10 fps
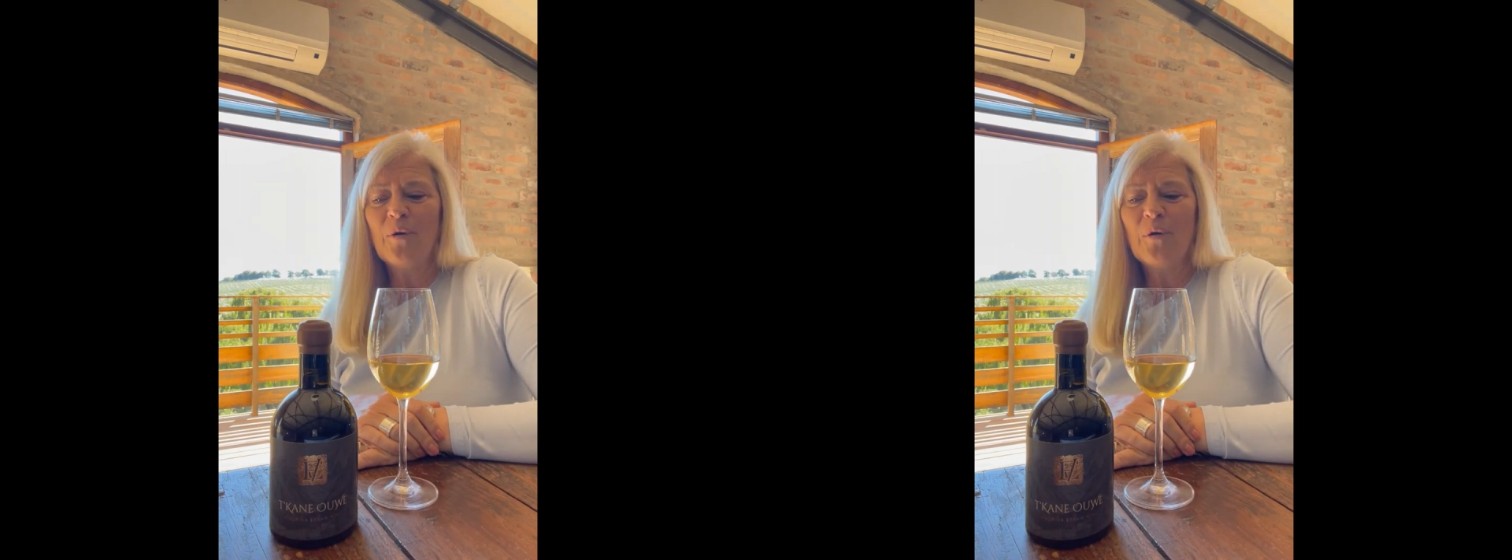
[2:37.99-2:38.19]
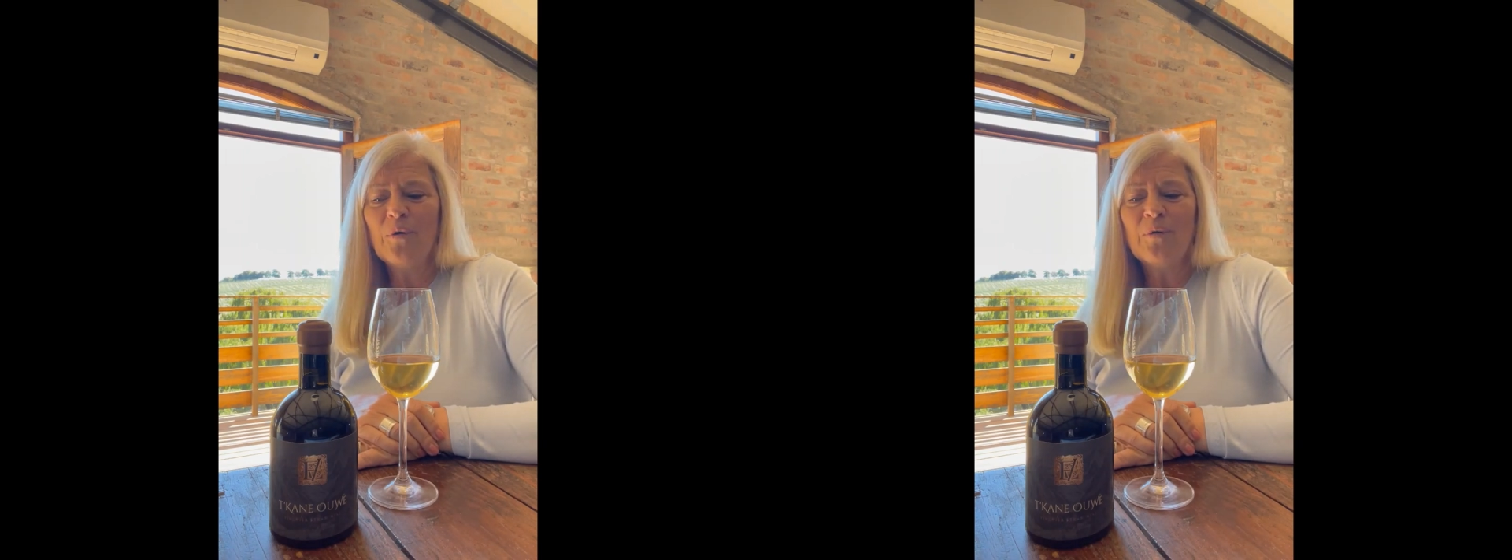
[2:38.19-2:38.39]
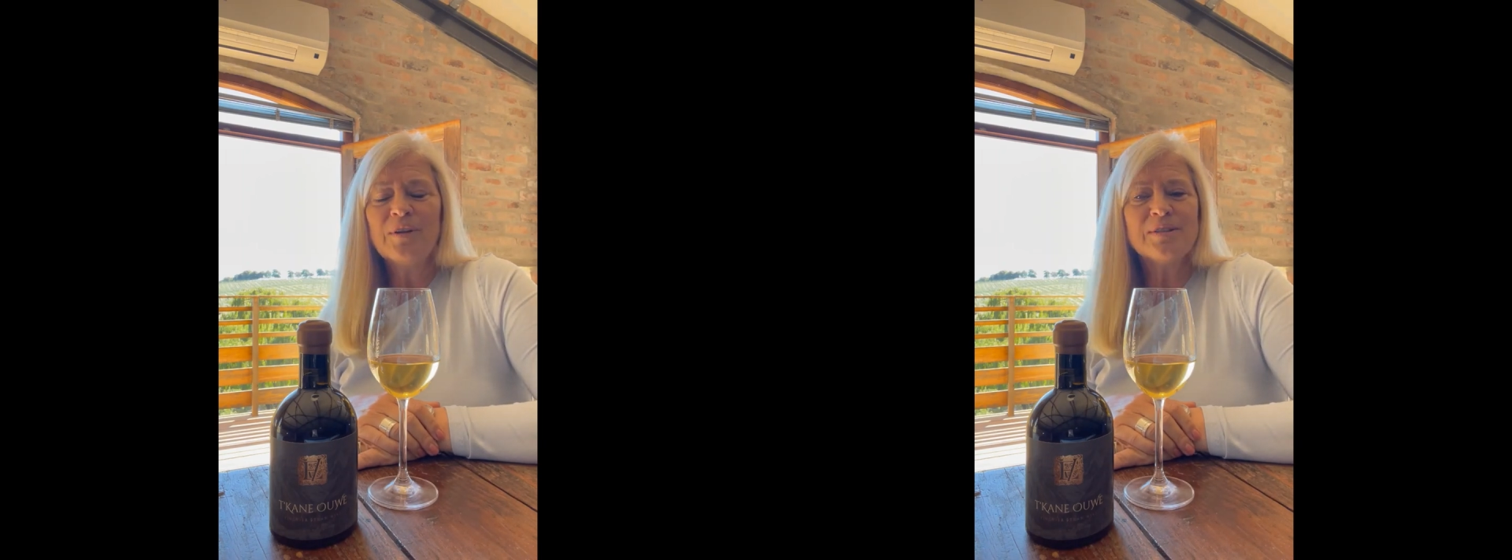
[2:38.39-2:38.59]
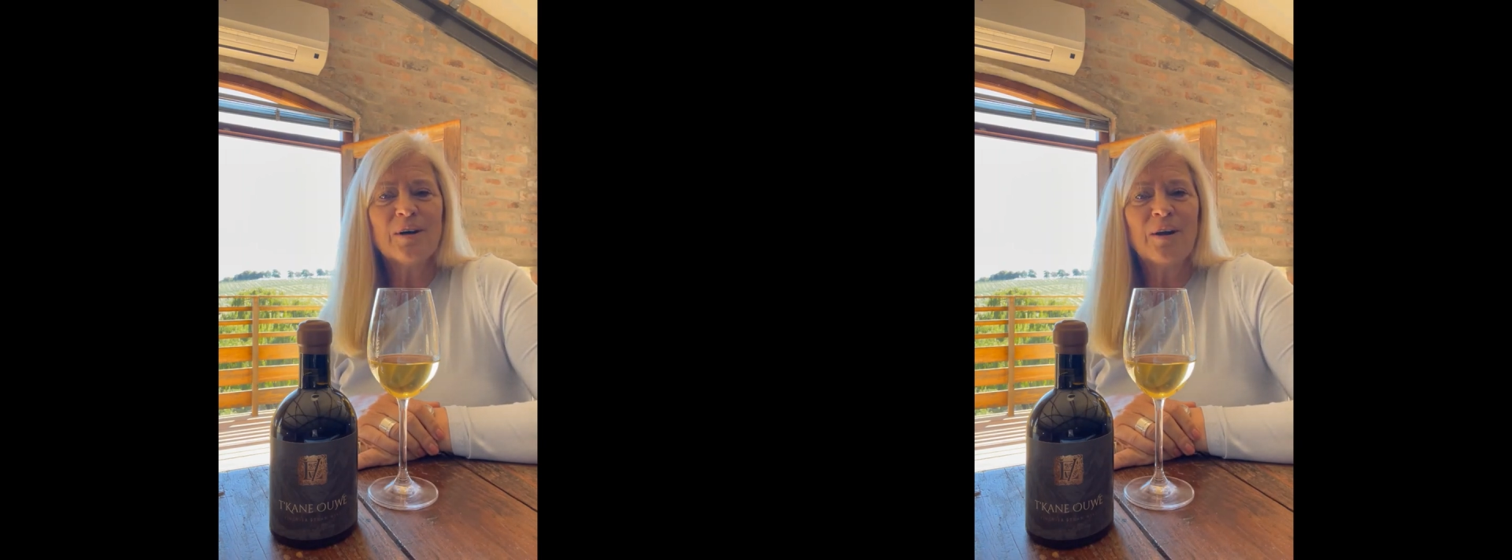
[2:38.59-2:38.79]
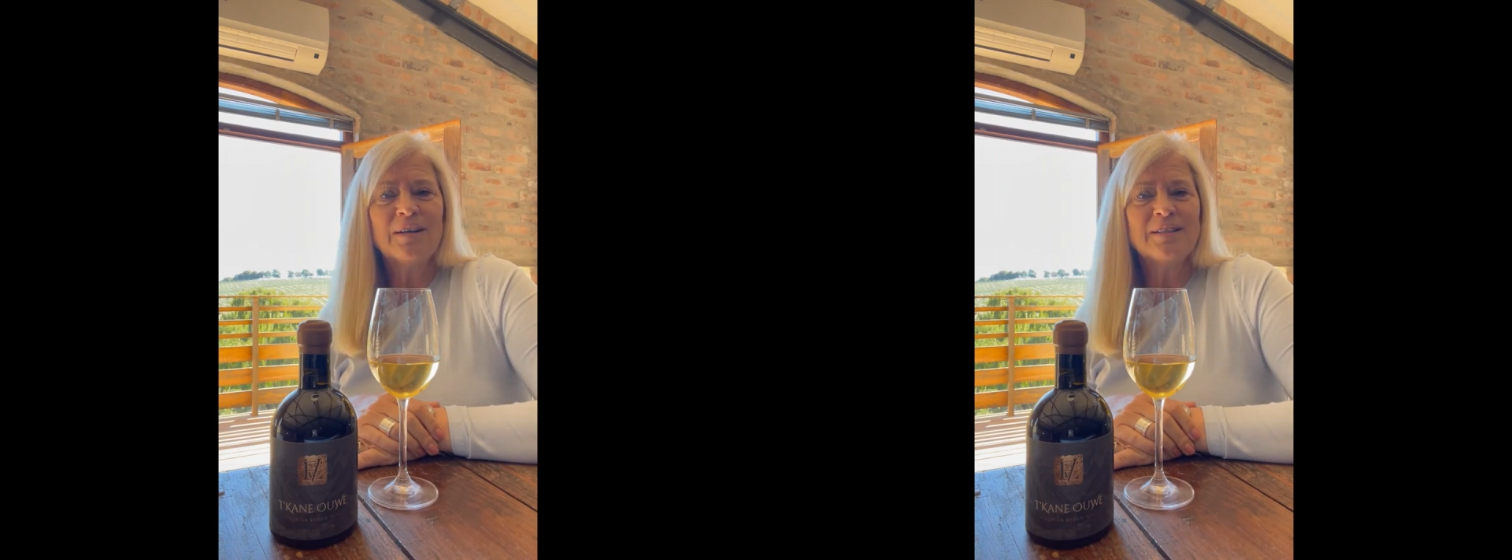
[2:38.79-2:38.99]
All the
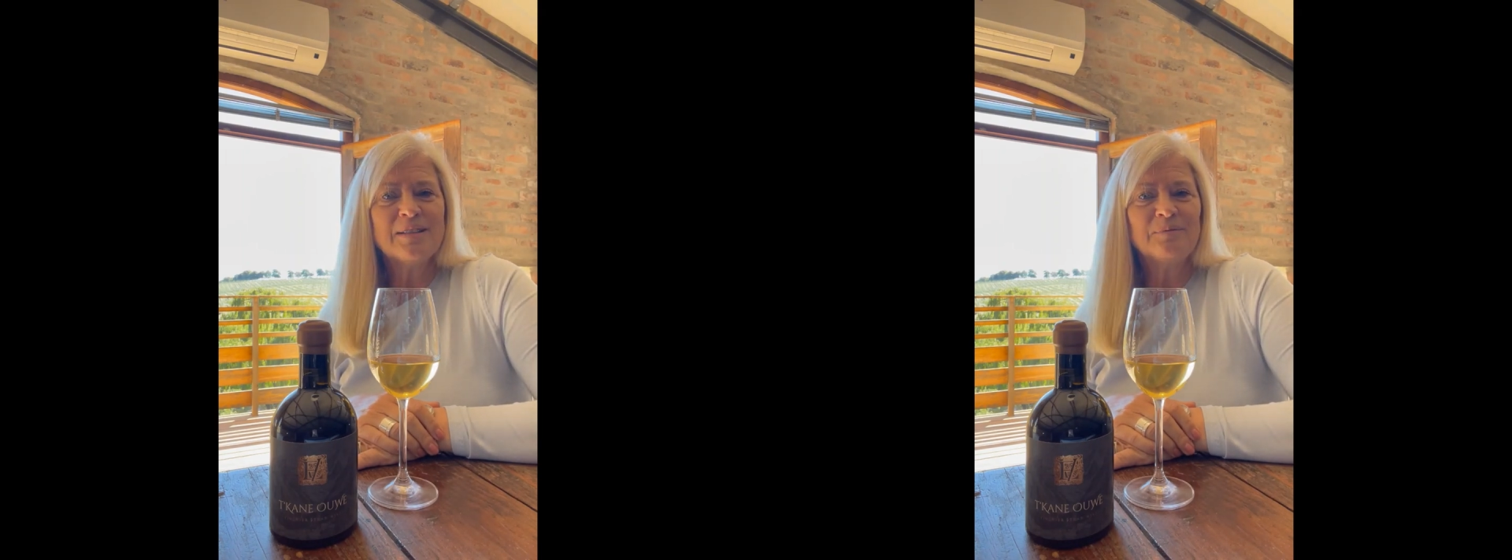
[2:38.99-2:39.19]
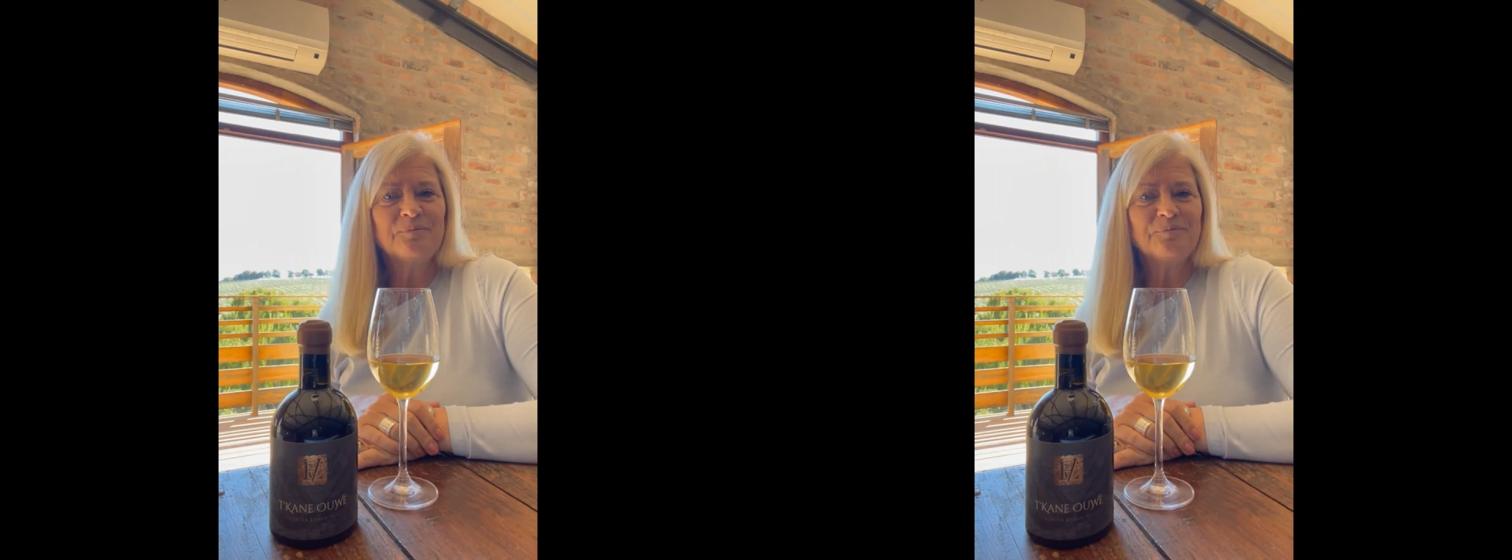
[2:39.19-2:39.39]
solids